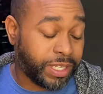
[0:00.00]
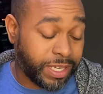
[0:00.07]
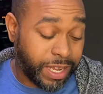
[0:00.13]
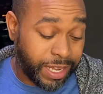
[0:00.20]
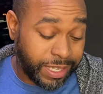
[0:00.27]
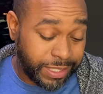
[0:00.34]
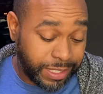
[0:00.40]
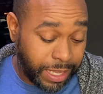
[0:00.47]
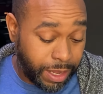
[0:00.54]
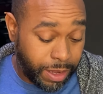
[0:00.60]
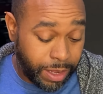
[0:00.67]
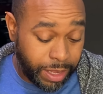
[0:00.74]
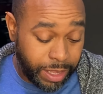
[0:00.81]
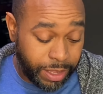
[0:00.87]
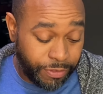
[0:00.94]
nice.
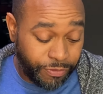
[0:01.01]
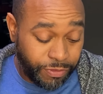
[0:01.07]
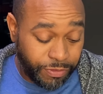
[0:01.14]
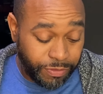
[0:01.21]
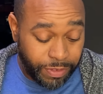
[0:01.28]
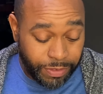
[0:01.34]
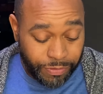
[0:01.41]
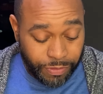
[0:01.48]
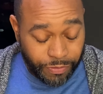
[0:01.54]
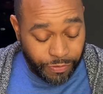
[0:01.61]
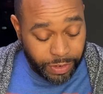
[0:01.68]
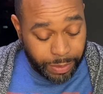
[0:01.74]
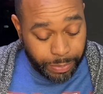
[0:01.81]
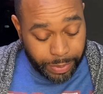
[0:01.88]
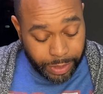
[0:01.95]
Uh, if you if you
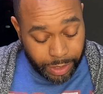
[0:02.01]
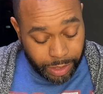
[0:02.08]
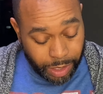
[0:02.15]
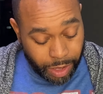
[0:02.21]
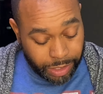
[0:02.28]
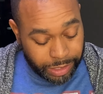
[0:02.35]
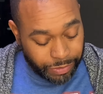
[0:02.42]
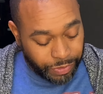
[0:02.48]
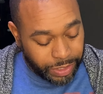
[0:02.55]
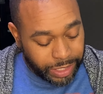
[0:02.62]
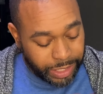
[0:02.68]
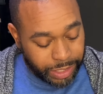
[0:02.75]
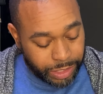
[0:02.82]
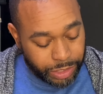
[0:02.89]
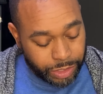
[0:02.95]
flip it, you lost a really
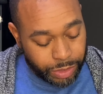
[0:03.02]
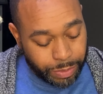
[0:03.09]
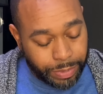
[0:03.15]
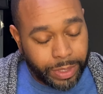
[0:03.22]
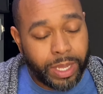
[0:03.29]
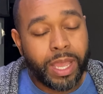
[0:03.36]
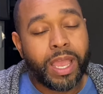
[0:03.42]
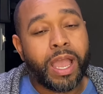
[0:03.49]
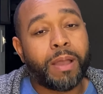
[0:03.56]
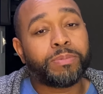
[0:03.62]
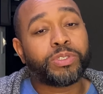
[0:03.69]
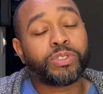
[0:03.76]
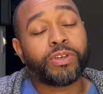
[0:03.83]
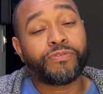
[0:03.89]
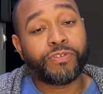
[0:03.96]
good shoe. But I'm
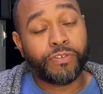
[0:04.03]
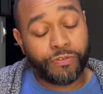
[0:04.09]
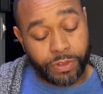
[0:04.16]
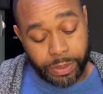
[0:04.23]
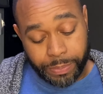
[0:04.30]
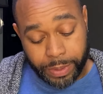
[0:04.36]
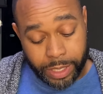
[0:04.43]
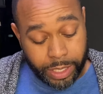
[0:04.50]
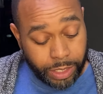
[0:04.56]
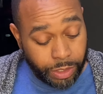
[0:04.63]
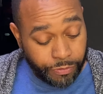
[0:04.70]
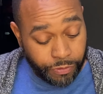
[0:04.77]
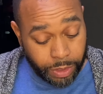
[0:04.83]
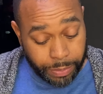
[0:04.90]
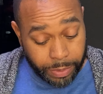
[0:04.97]
sure if you're flipping it, you're
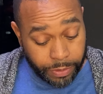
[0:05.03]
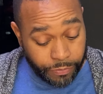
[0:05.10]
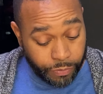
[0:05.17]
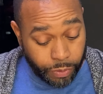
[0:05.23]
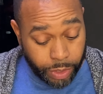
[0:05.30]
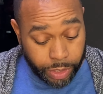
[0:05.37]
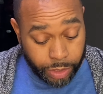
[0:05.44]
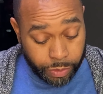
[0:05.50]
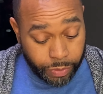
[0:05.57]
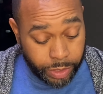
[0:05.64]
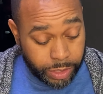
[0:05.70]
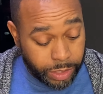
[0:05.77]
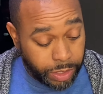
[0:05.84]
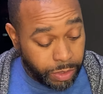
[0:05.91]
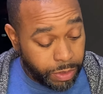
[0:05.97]
flipping it for a good
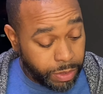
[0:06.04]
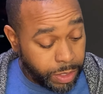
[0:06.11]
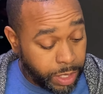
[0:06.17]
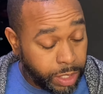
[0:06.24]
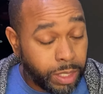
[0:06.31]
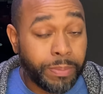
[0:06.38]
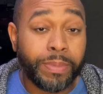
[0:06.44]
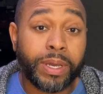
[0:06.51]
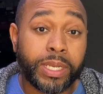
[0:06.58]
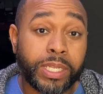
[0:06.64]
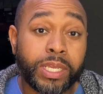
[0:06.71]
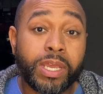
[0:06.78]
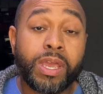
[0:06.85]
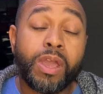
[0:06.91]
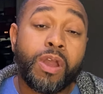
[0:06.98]
reason. You either need the
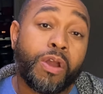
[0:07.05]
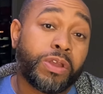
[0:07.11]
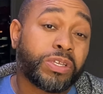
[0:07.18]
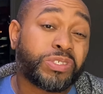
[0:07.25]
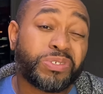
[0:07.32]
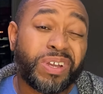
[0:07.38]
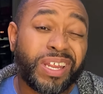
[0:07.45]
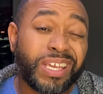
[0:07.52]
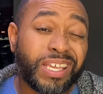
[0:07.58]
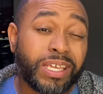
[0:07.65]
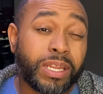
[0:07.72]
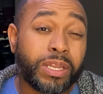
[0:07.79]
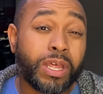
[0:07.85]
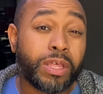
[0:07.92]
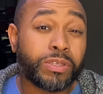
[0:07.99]
money or you're trying to get
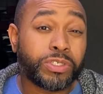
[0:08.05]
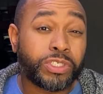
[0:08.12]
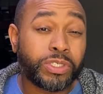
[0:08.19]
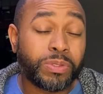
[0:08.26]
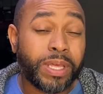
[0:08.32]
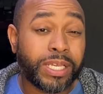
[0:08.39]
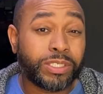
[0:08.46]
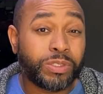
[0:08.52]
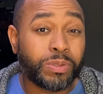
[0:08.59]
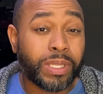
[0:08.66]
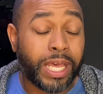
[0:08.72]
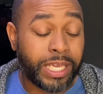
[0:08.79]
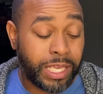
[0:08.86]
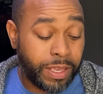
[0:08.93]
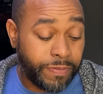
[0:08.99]
another shoe that you
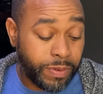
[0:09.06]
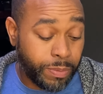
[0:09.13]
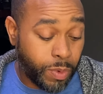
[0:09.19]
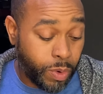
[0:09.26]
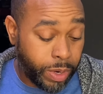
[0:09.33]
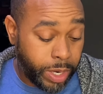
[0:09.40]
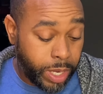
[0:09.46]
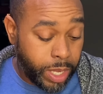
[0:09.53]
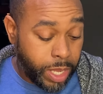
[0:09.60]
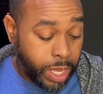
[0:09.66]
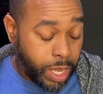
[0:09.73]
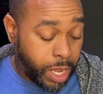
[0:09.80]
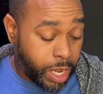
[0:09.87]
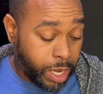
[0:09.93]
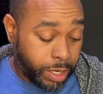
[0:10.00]
like even more,
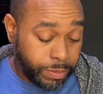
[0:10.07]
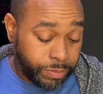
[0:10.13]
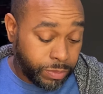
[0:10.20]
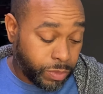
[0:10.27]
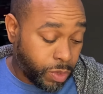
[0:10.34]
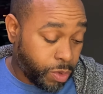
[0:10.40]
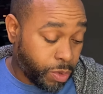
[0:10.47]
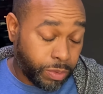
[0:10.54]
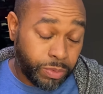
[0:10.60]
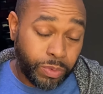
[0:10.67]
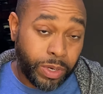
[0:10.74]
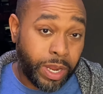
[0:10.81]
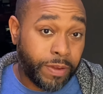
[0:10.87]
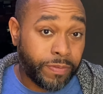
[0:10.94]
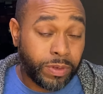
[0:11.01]
um, or
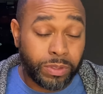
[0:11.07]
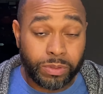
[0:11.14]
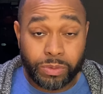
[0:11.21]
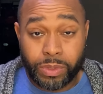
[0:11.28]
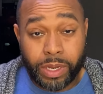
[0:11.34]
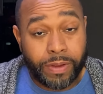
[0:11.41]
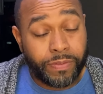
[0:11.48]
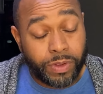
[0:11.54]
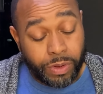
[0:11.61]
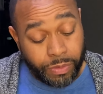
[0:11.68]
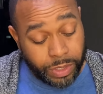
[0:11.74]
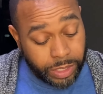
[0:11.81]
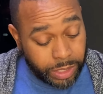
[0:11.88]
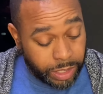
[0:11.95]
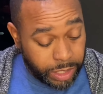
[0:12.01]
whatever, whatever your
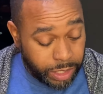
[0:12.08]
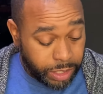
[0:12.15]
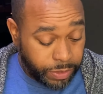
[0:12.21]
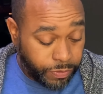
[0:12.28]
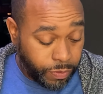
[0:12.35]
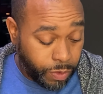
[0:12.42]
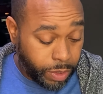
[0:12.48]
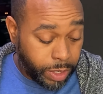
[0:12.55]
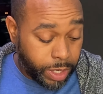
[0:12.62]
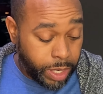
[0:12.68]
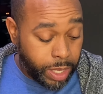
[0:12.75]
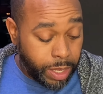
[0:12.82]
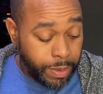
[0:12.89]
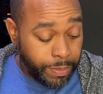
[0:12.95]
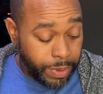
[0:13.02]
reasoning is for.
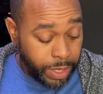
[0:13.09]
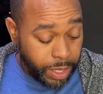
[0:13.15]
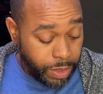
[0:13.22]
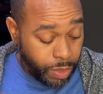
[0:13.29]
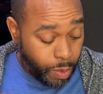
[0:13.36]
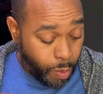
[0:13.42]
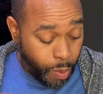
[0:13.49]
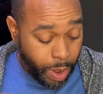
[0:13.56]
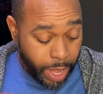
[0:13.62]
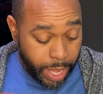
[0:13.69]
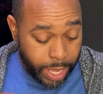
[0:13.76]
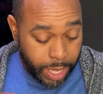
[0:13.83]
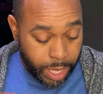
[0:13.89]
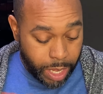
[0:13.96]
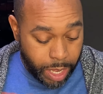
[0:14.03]
But either
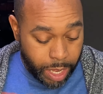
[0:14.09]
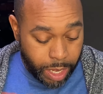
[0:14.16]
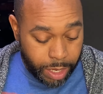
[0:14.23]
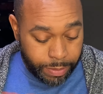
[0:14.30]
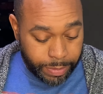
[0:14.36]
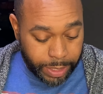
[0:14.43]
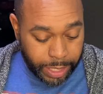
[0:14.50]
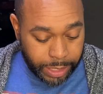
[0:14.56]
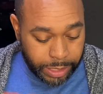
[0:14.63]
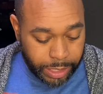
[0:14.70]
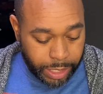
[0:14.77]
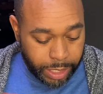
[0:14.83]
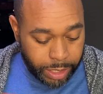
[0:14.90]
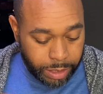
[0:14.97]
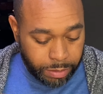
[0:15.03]
way, um, like I
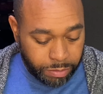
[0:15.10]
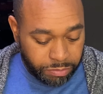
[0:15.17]
said,